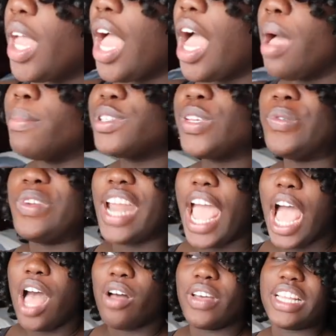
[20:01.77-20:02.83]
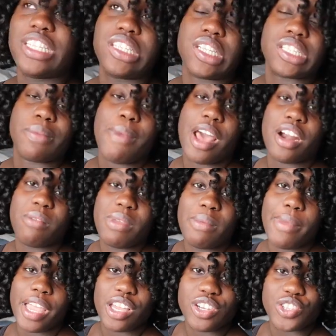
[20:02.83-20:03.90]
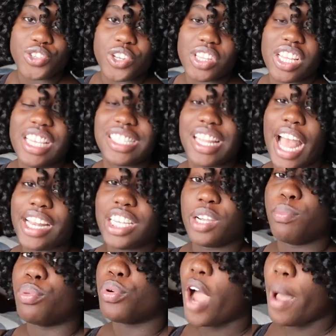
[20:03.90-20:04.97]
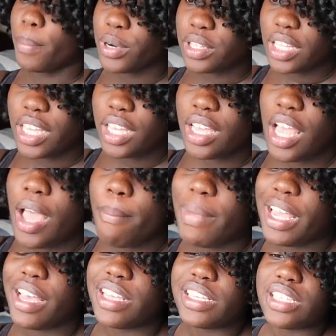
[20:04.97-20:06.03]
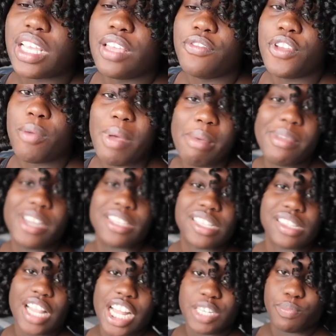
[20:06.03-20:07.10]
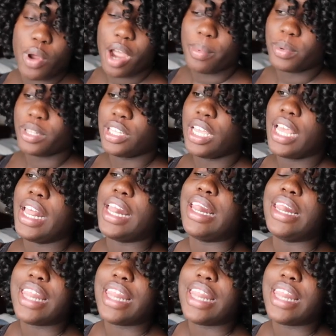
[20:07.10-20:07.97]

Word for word: um, so now it's just a matter of me making sure that he's latching properly because if your baby doesn't latch properly